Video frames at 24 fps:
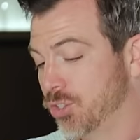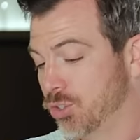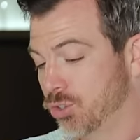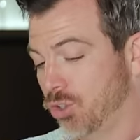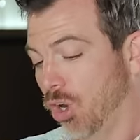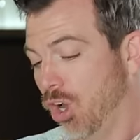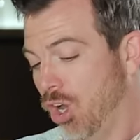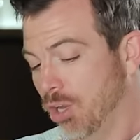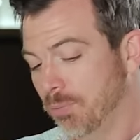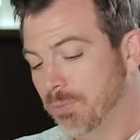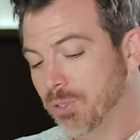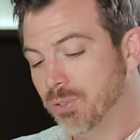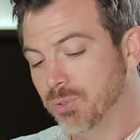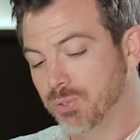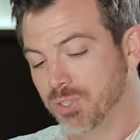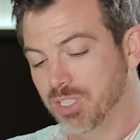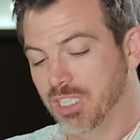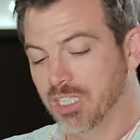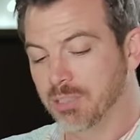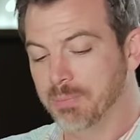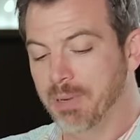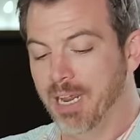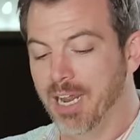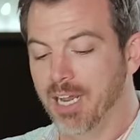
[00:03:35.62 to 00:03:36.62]
Stahl
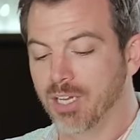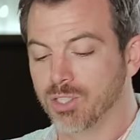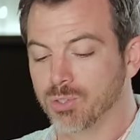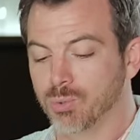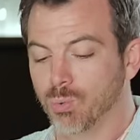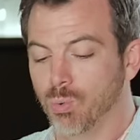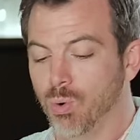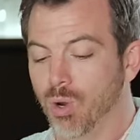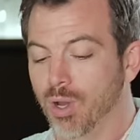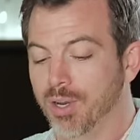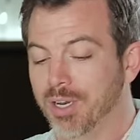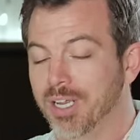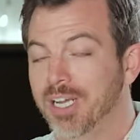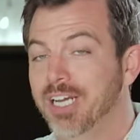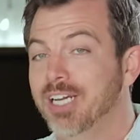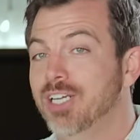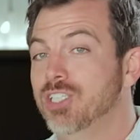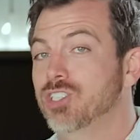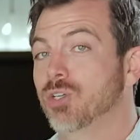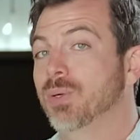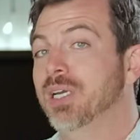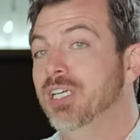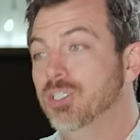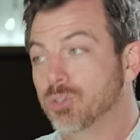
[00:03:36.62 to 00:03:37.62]
Museum has one.
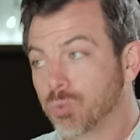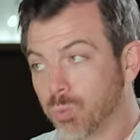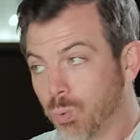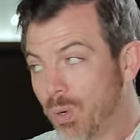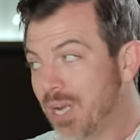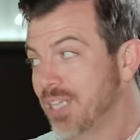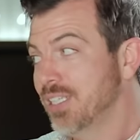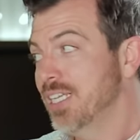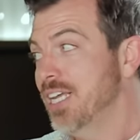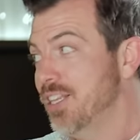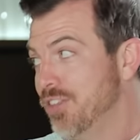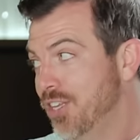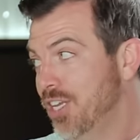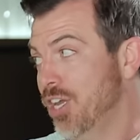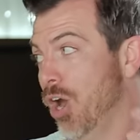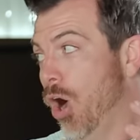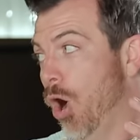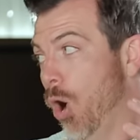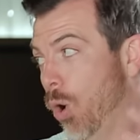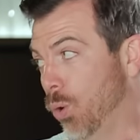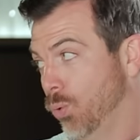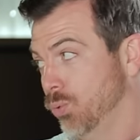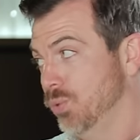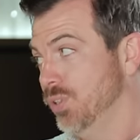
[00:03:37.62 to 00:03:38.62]
So he's really the
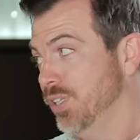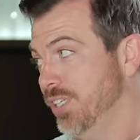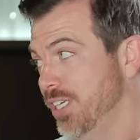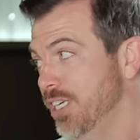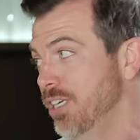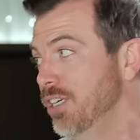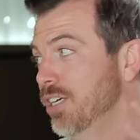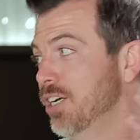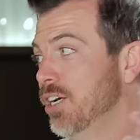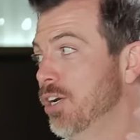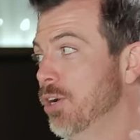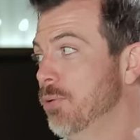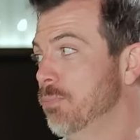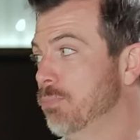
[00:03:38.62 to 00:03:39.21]
only